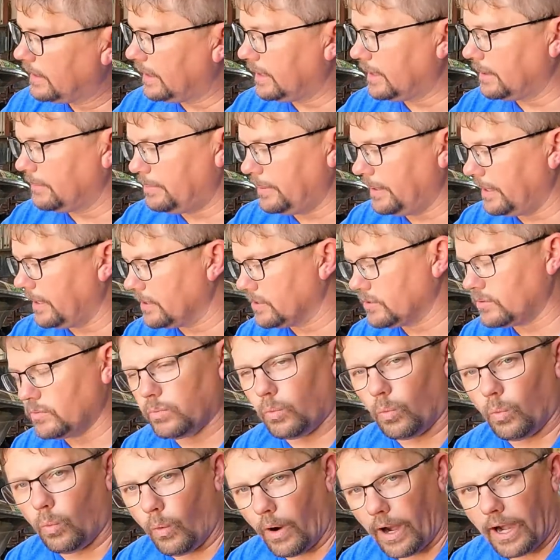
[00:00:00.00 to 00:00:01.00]
It
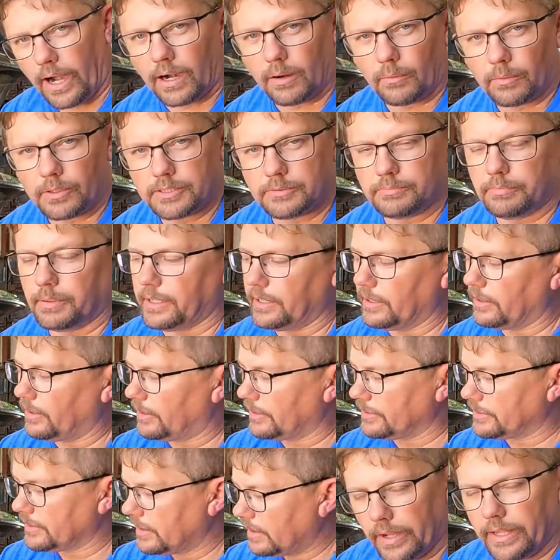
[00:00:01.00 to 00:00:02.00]
depends where it was
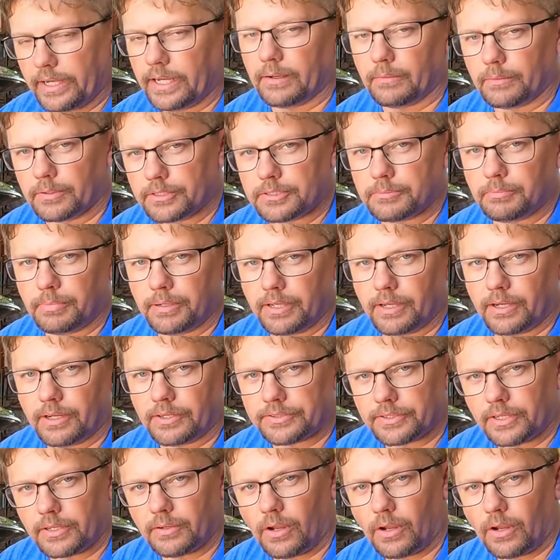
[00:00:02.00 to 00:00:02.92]
built, when it was built,